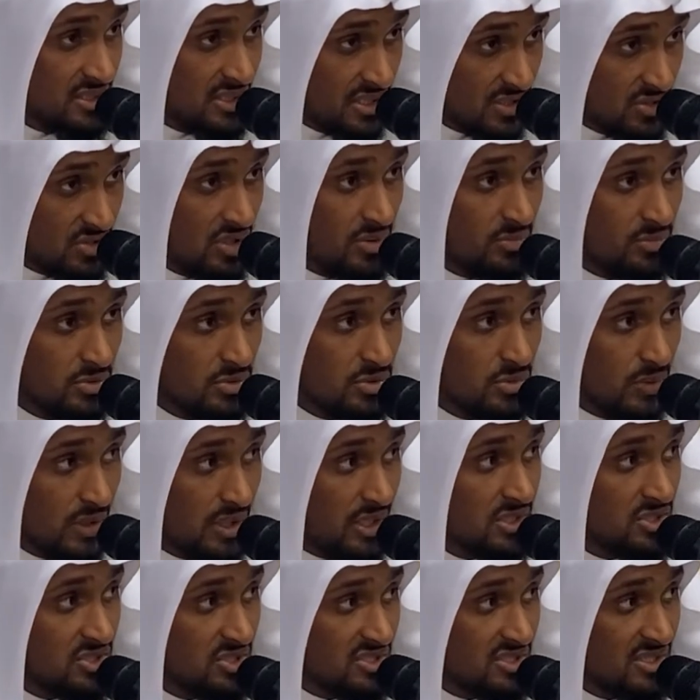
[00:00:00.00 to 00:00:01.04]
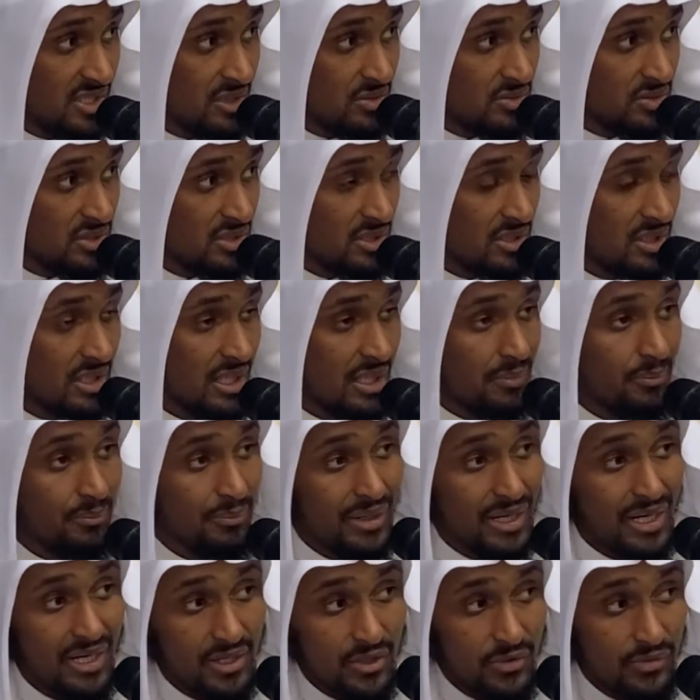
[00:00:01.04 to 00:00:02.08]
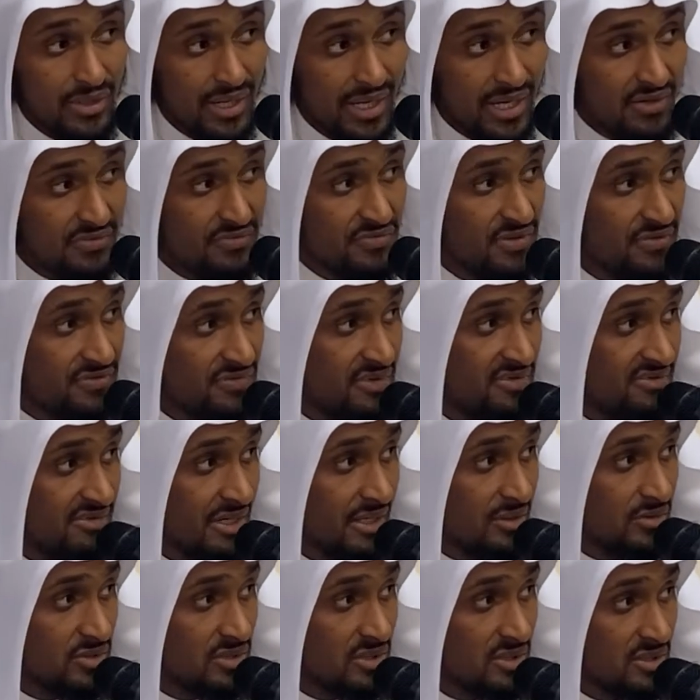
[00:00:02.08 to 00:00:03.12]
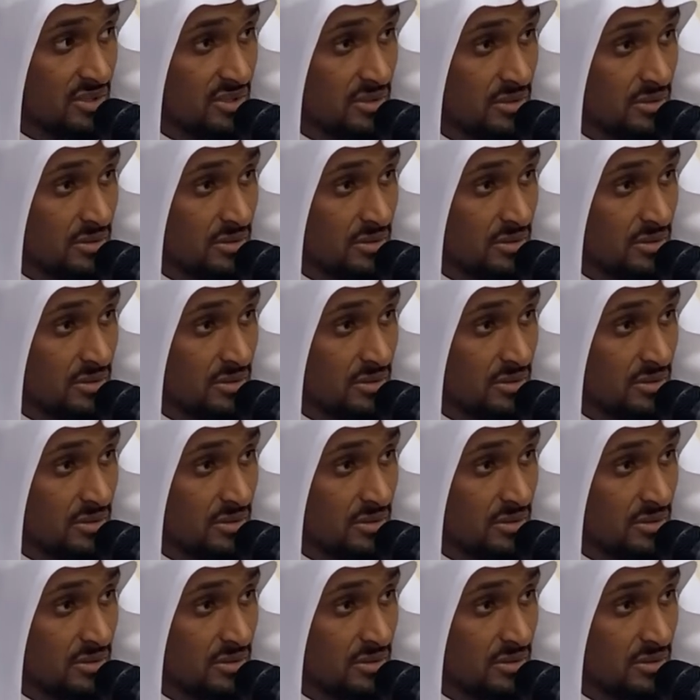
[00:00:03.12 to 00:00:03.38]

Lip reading: The examples were 100,000. But I only have 50,000.